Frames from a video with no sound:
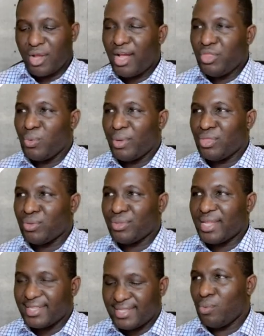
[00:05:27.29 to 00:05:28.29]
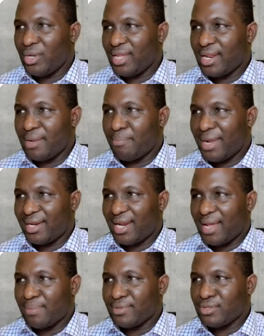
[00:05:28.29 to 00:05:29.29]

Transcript: how do we do that within MATLAB?